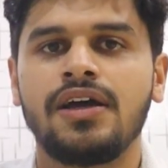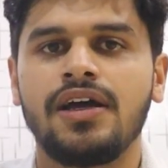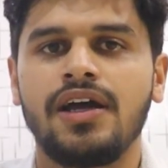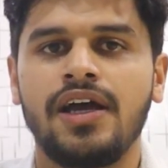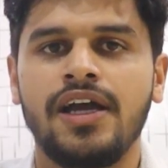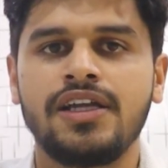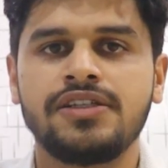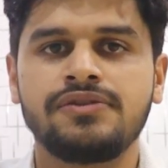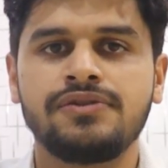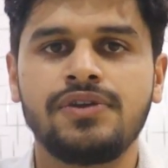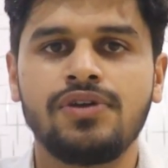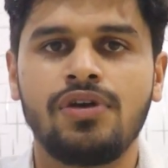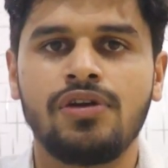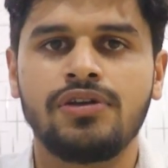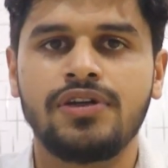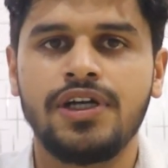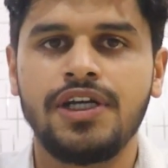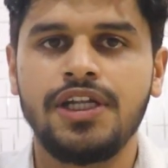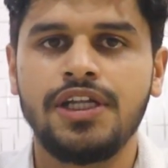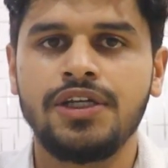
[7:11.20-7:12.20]
As we
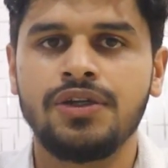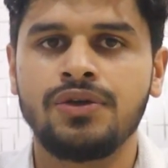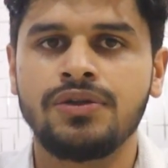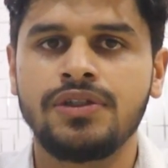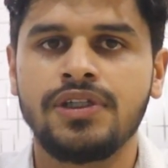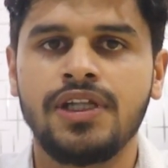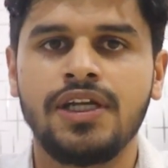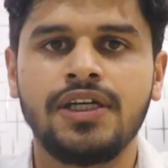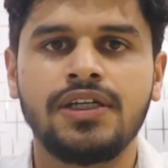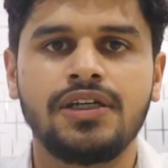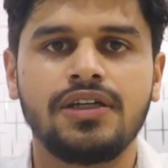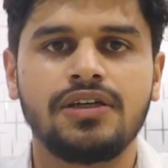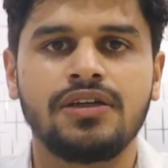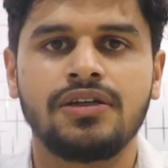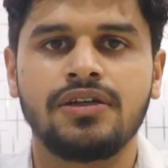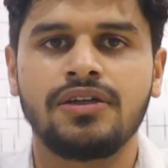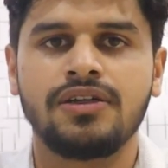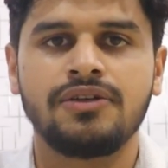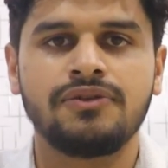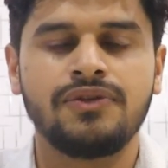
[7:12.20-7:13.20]
already know that
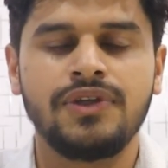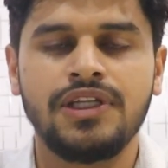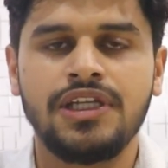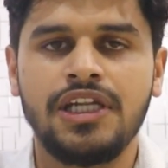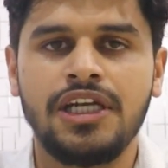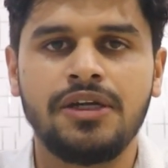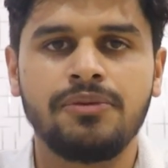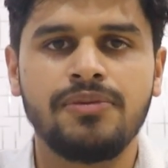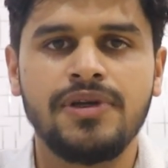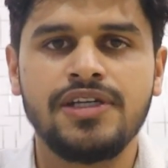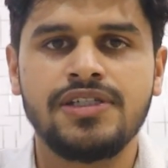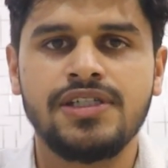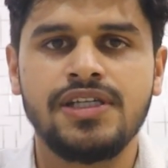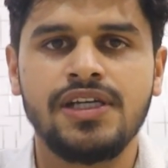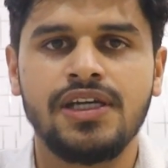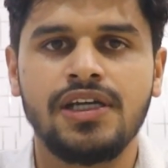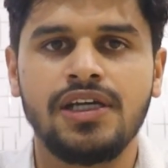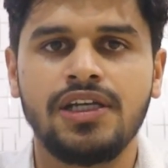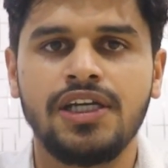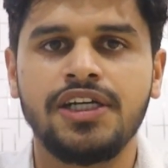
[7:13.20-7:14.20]
we need
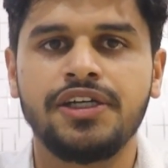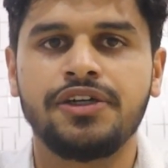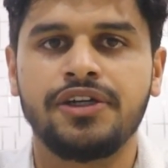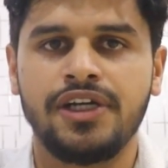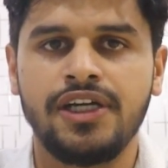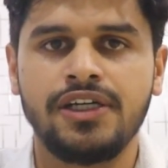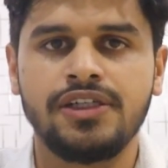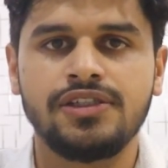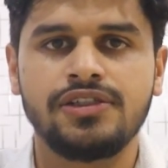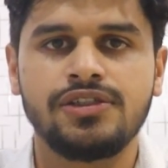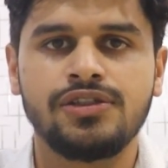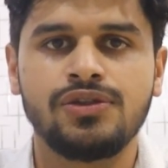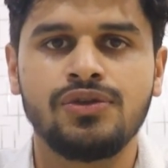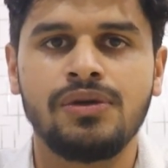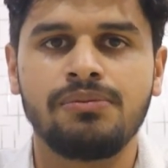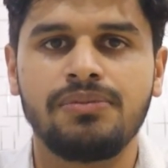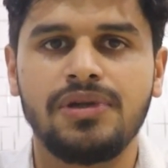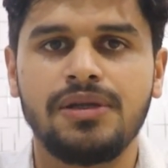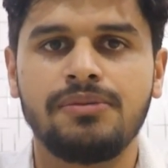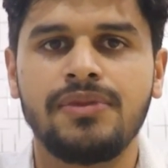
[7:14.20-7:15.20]
basically trends
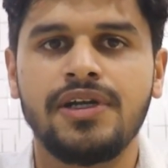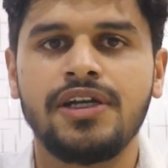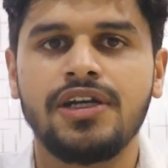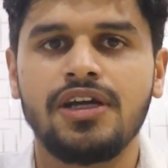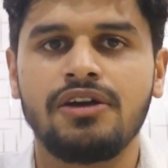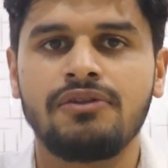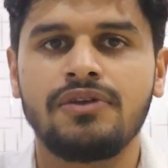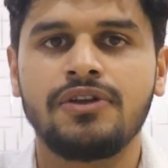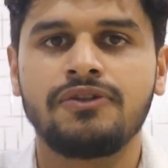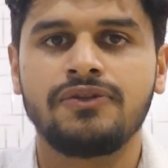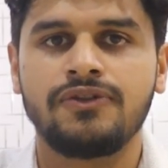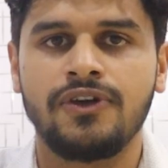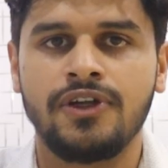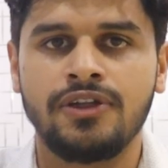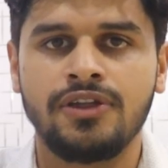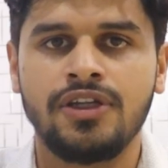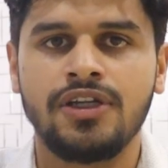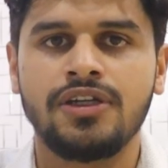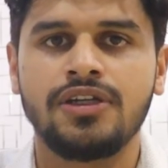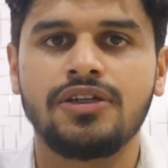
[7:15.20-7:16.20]
to implement our
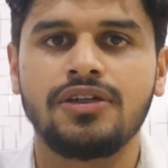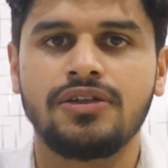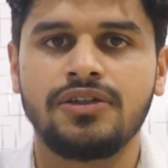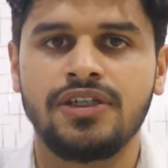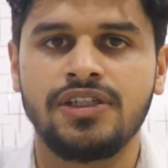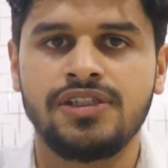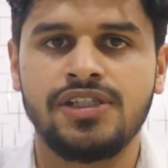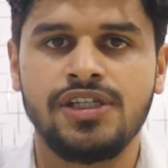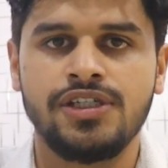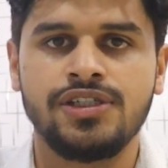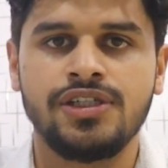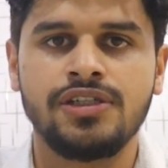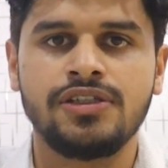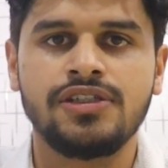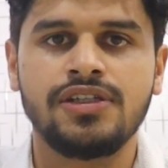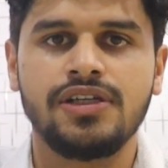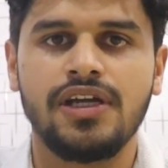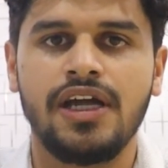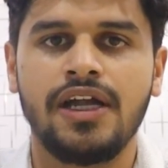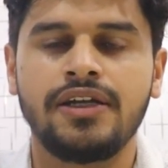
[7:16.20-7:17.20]
further
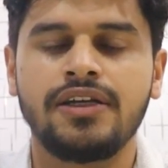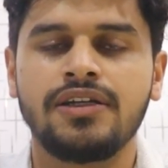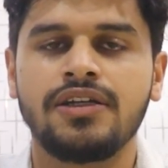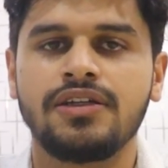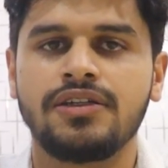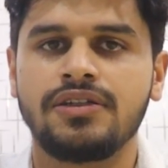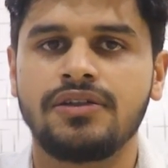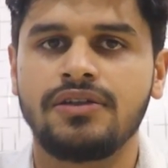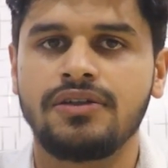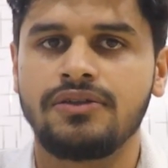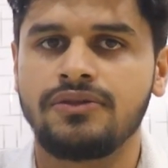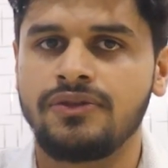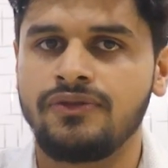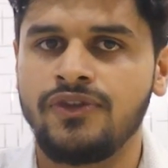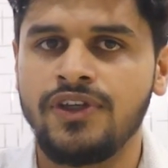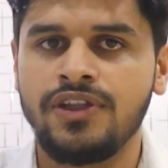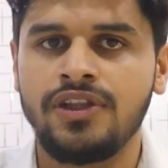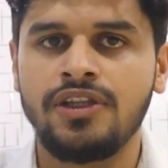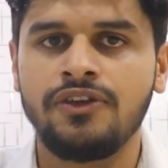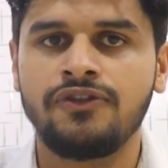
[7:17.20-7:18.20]
decisions, and
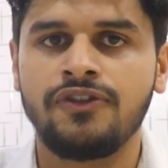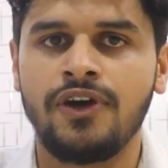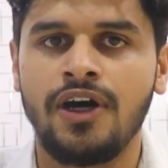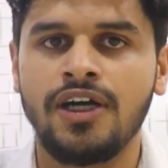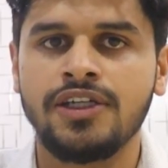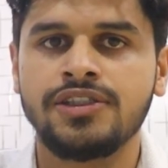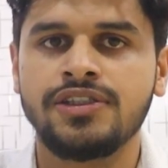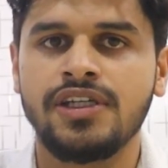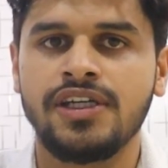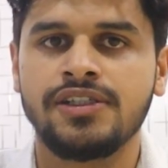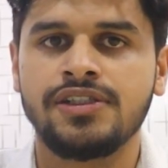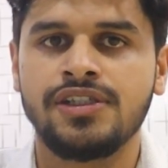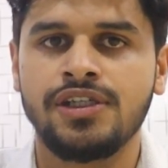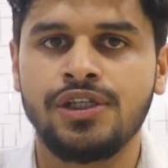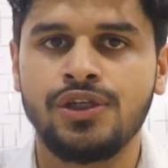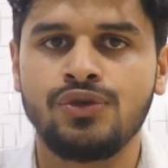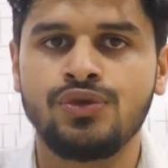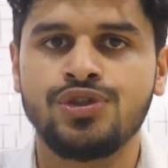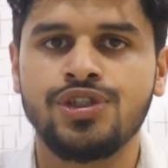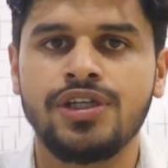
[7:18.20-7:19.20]
with the fast
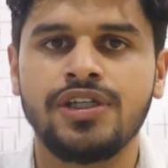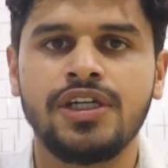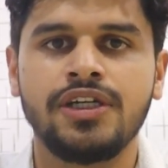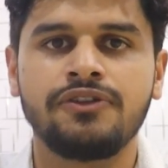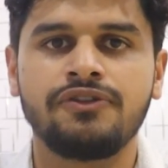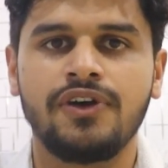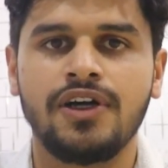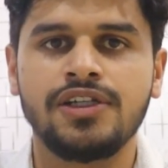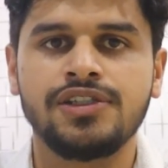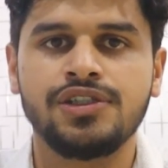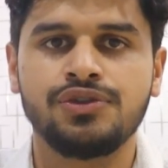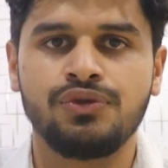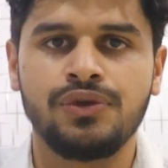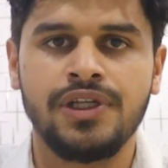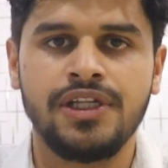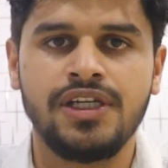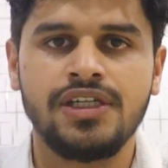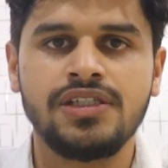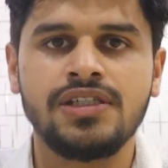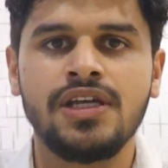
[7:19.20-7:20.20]
execution and fast
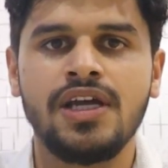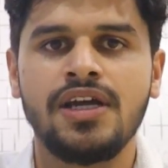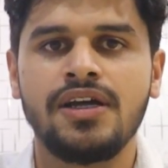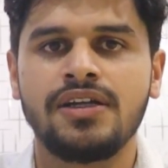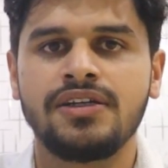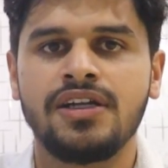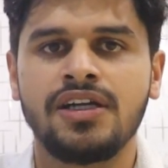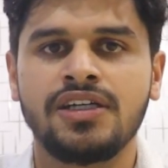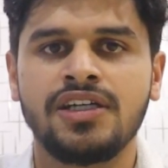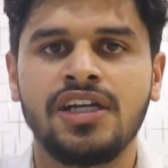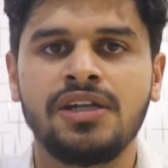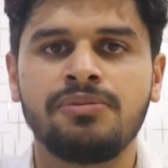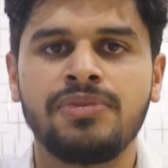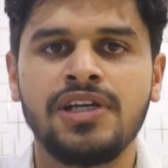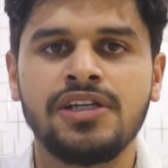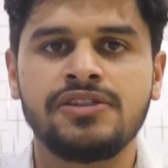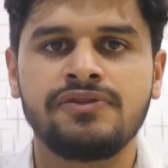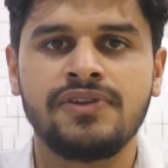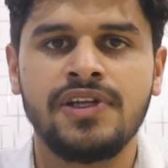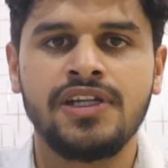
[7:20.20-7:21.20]
queries, DuckDB
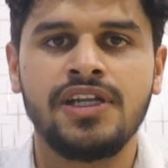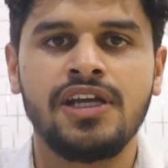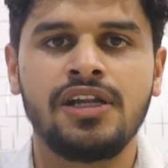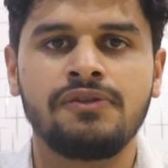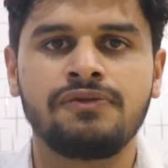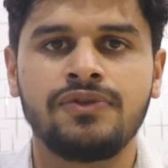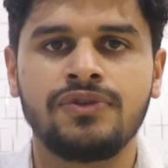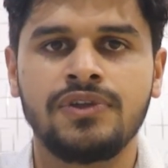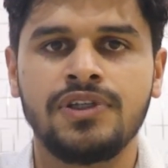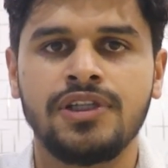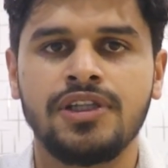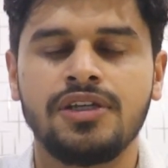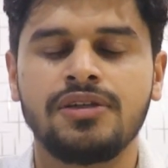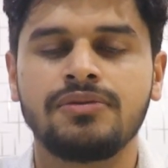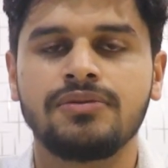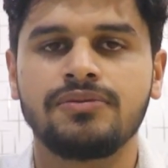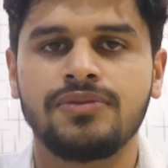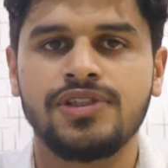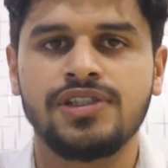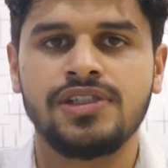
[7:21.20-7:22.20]
is very helpful in the
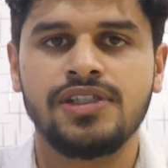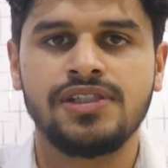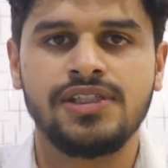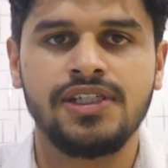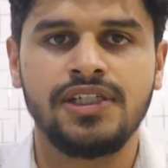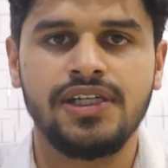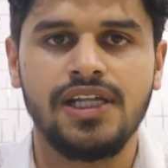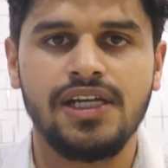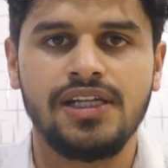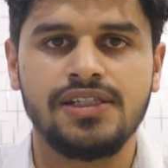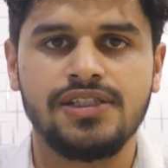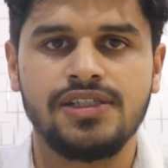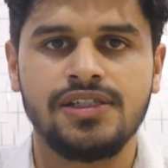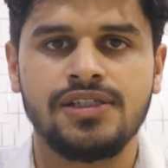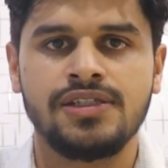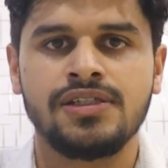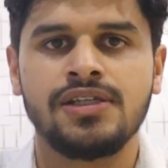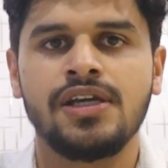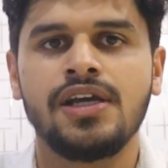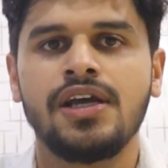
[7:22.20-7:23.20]
business intelligence.